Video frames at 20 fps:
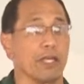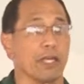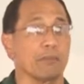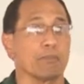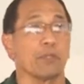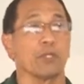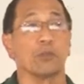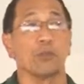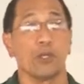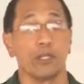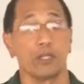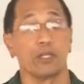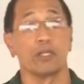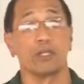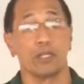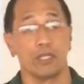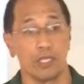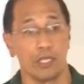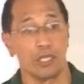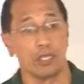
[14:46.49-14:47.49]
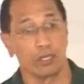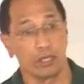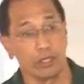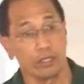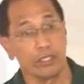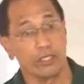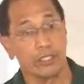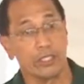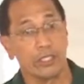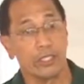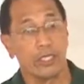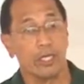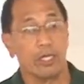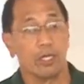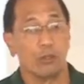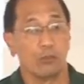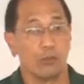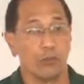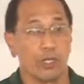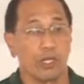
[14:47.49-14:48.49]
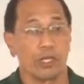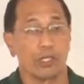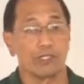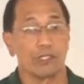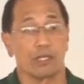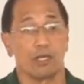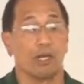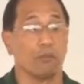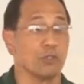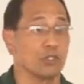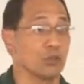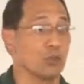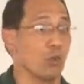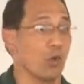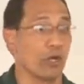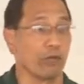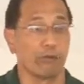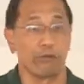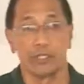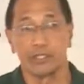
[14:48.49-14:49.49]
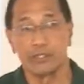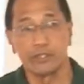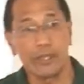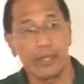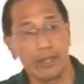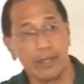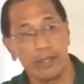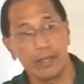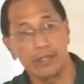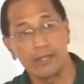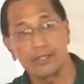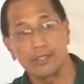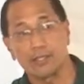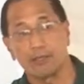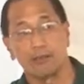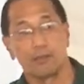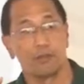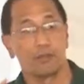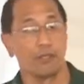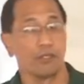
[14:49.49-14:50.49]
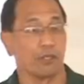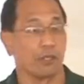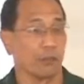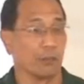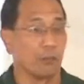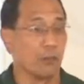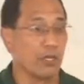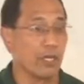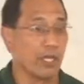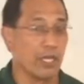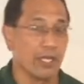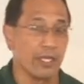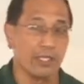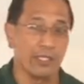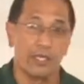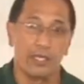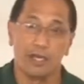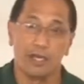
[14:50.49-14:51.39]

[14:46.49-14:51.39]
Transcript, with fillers: that, but within a year, realizing how much water it takes, how long you gotta wait,